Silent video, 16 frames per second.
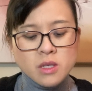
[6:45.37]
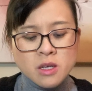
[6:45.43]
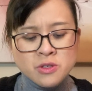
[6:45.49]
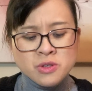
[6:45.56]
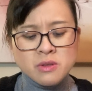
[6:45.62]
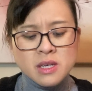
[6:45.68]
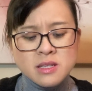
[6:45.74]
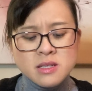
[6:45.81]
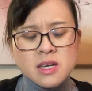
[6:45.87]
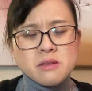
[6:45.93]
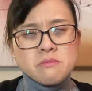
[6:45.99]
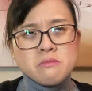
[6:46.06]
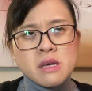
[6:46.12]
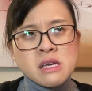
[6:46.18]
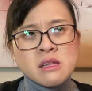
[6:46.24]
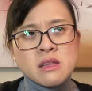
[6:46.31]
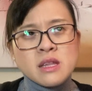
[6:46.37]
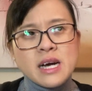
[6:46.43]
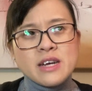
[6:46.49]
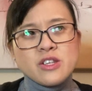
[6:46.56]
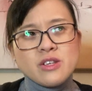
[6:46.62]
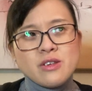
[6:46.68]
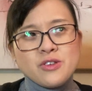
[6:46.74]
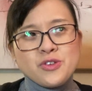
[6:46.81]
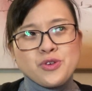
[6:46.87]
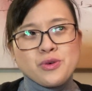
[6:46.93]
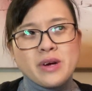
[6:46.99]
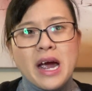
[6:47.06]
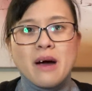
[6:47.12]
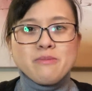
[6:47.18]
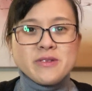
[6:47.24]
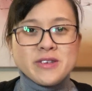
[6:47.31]
So does that mean that your
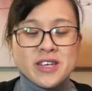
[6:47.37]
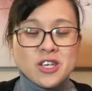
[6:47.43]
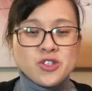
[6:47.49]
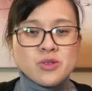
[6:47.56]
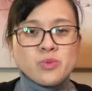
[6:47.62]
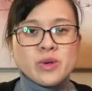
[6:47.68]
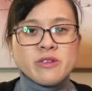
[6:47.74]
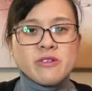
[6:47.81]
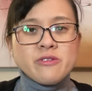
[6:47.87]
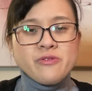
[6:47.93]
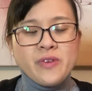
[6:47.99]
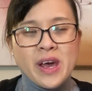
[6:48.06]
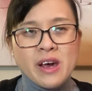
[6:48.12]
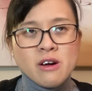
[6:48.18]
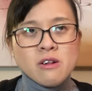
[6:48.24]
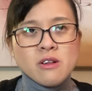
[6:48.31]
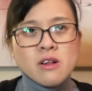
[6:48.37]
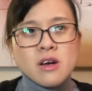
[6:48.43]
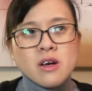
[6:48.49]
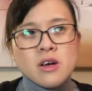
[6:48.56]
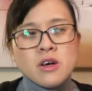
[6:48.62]
application will fail?